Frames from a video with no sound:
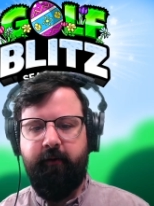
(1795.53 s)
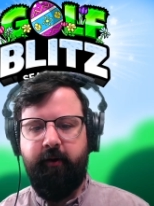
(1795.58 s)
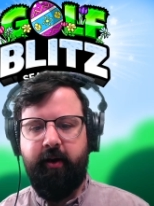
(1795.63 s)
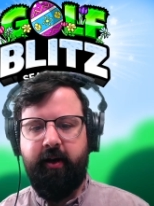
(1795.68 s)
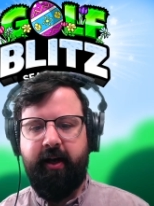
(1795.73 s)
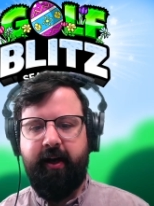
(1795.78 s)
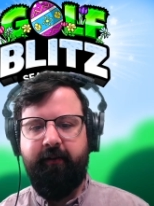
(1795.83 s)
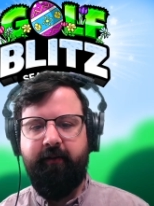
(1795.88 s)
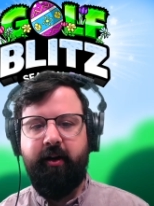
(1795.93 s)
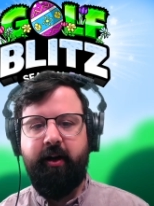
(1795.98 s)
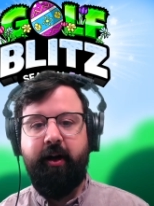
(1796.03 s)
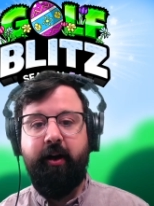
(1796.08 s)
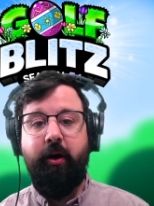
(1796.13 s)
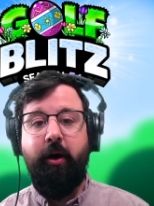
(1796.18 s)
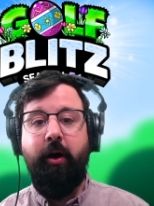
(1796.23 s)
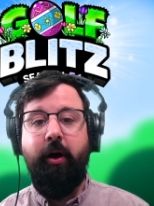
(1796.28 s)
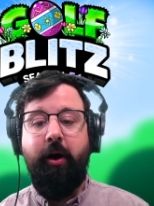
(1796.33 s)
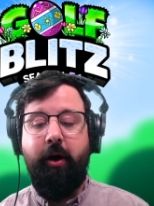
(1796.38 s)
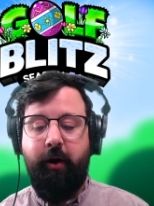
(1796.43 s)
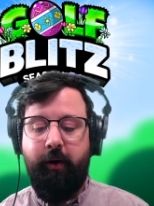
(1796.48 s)
You're in heavy in.
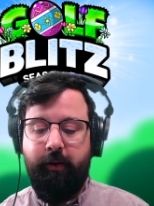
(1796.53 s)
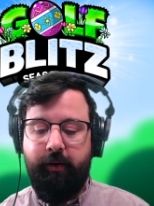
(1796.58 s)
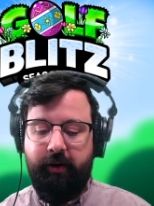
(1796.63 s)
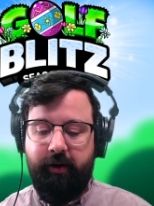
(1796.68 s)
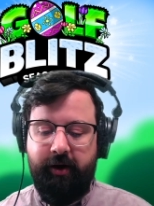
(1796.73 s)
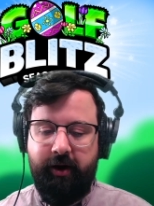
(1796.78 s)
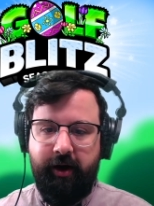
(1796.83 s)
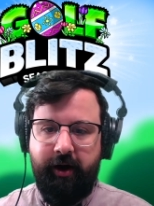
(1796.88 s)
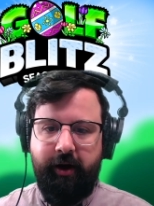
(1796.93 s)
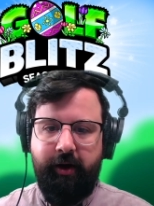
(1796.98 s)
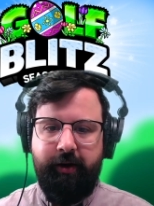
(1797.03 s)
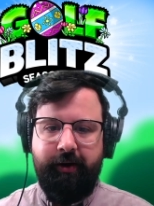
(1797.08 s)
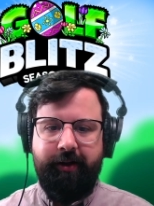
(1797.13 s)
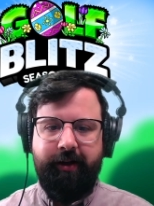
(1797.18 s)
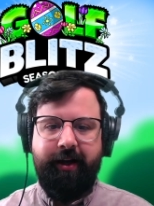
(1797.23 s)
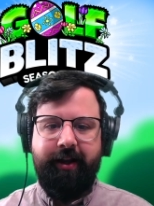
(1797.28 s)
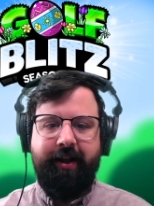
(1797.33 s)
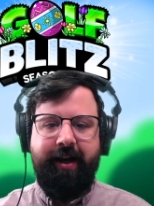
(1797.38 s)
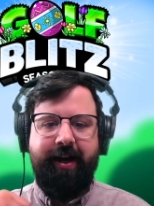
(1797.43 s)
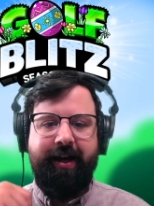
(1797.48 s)
Oh no!
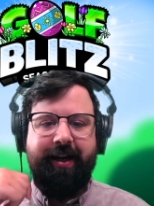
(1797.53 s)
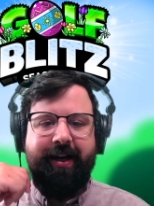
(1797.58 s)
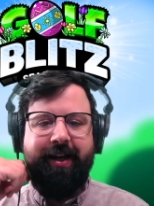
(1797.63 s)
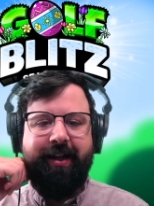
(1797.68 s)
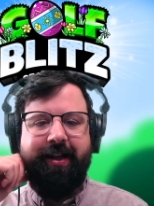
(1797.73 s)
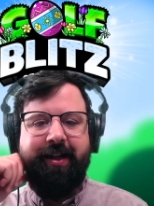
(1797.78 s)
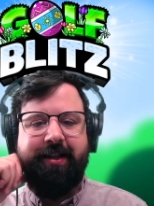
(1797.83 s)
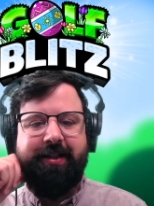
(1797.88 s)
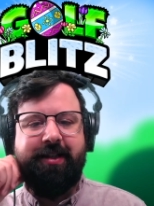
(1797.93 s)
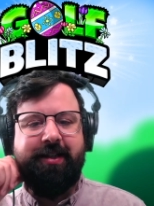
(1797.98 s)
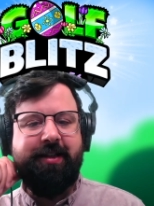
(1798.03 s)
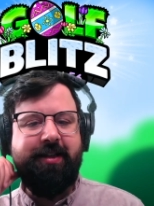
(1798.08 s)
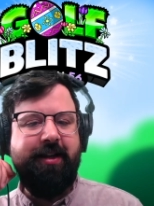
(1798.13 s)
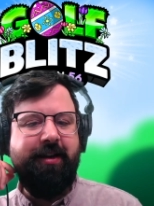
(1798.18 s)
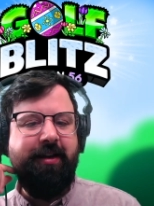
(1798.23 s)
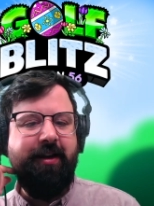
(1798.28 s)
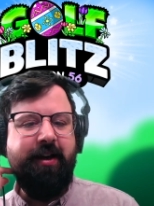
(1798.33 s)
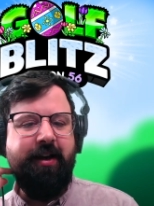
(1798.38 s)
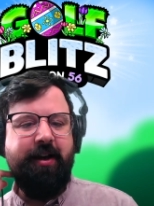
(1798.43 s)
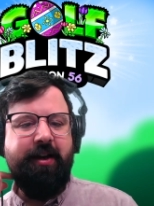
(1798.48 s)
Look at that. Get this is
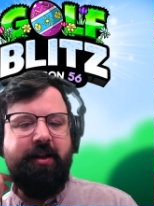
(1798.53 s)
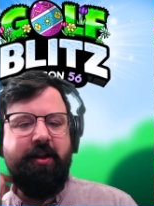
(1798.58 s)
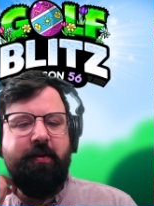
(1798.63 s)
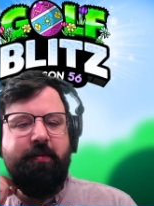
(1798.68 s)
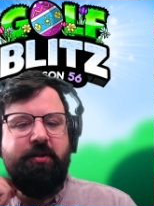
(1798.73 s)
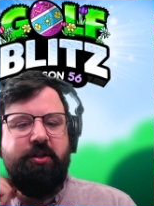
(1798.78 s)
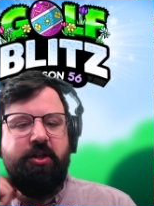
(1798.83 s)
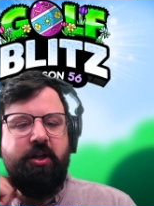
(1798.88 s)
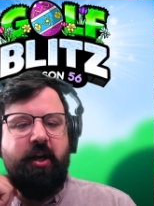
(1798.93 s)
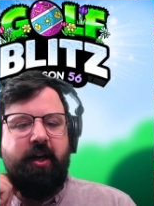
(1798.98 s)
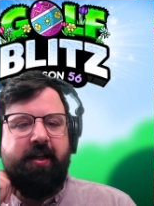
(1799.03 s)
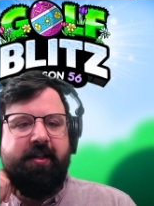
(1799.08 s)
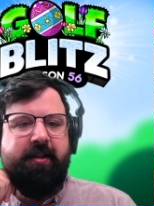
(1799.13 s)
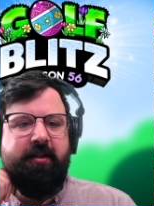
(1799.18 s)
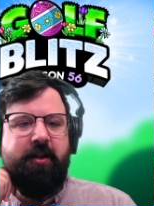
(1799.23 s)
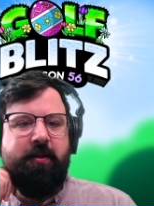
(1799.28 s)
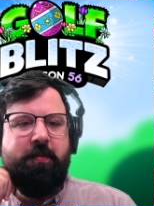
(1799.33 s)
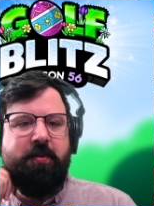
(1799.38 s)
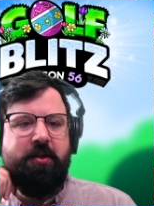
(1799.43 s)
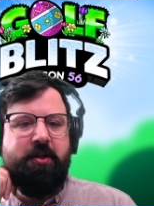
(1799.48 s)
the the
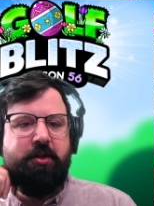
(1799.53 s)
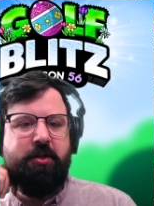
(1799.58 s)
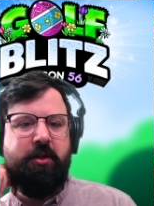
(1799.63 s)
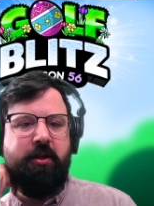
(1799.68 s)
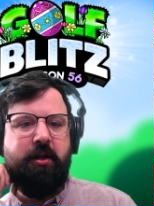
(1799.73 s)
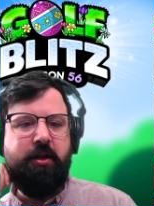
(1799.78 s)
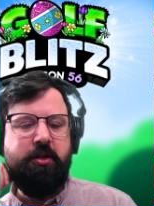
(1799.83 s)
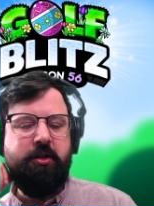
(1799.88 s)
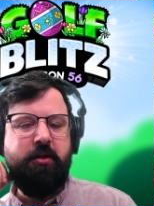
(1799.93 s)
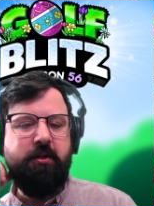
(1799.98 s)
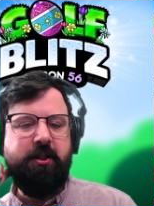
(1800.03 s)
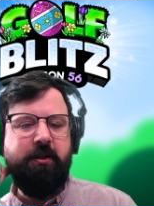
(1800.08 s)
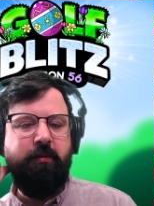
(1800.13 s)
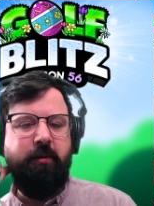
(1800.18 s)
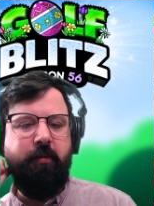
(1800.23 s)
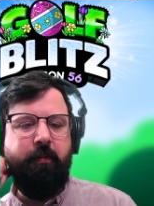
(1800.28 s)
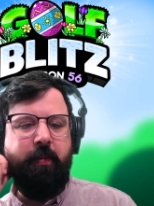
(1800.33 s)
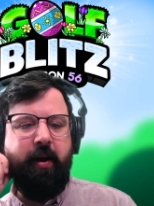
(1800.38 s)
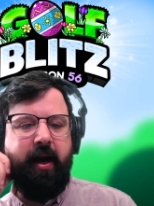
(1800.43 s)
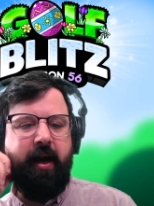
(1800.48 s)
jostling position. You can shoot
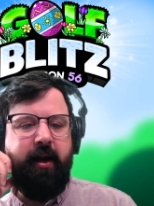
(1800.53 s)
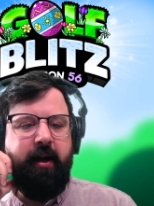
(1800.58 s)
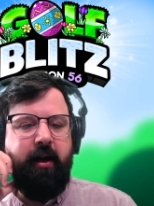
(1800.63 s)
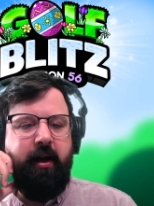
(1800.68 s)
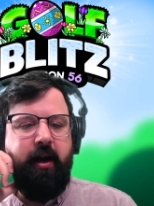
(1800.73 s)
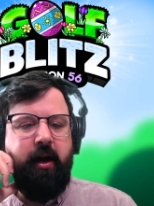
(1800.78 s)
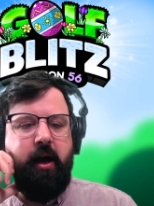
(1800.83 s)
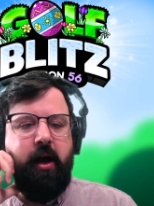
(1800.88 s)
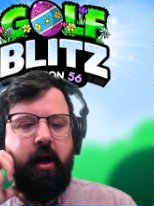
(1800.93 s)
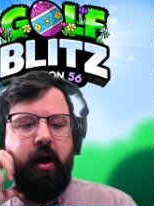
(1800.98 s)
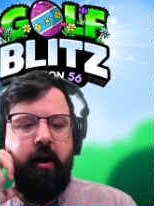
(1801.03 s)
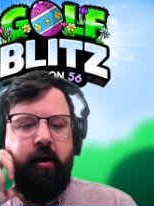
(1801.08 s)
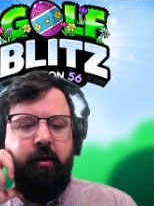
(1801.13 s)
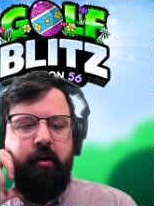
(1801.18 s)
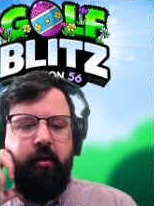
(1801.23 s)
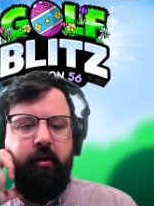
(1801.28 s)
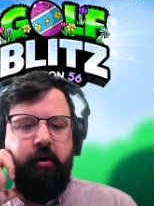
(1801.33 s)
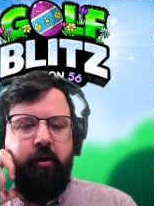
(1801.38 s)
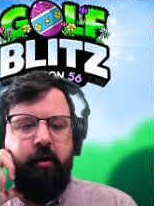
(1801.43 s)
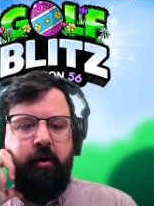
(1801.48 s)
someone back
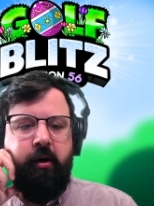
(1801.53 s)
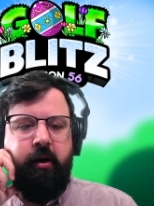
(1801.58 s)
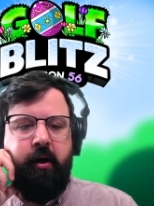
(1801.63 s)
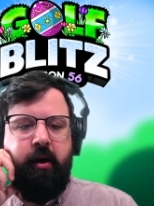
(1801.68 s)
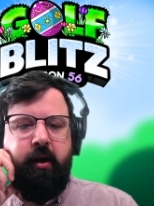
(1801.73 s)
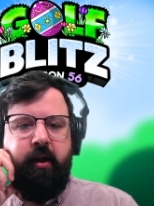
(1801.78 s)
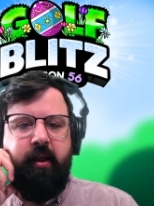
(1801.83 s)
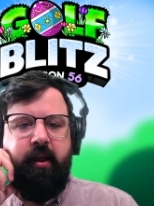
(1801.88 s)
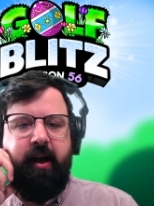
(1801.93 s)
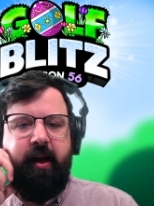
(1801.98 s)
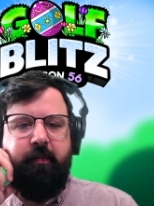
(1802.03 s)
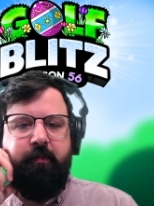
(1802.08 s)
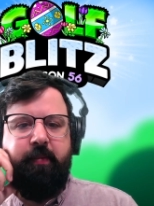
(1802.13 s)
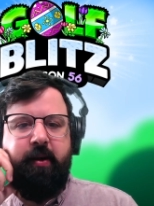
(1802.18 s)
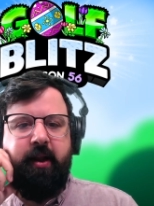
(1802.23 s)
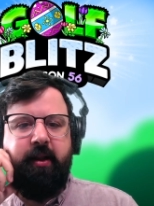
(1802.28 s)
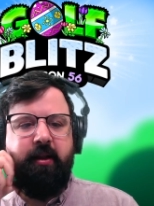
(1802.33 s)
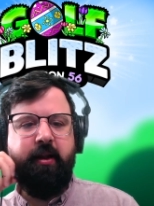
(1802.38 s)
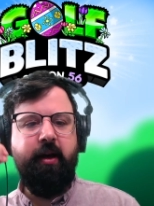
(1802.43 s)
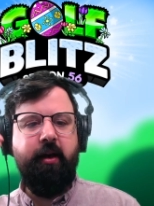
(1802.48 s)
under that
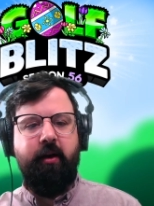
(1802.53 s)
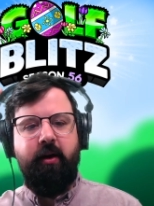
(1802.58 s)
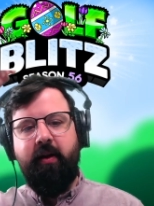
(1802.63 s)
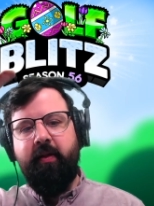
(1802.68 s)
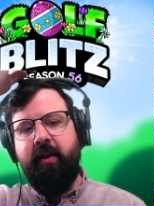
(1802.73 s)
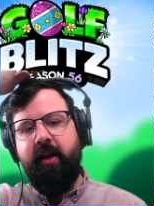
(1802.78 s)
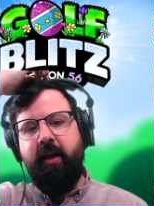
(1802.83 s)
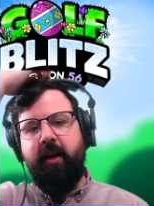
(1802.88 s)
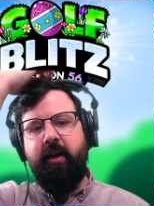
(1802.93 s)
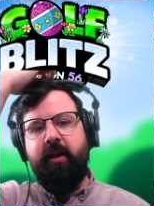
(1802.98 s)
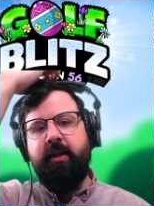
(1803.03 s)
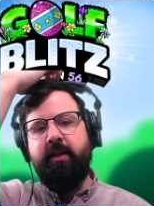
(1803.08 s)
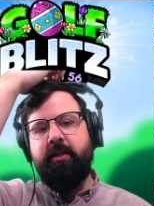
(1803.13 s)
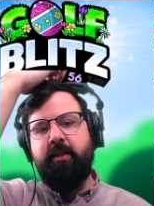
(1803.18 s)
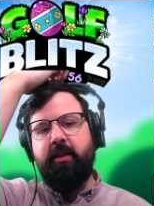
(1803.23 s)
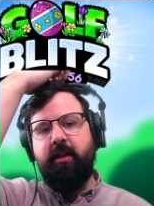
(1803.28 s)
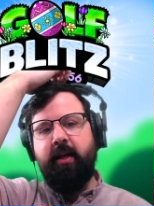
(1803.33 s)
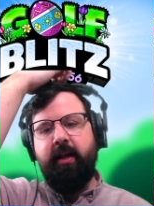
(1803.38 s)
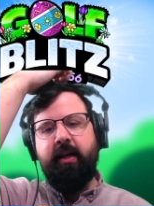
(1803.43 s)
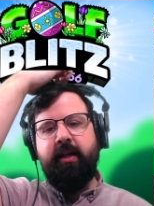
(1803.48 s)
bit there, and then
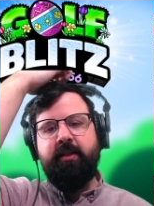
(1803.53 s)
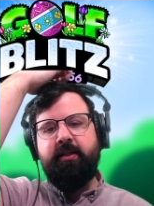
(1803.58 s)
into the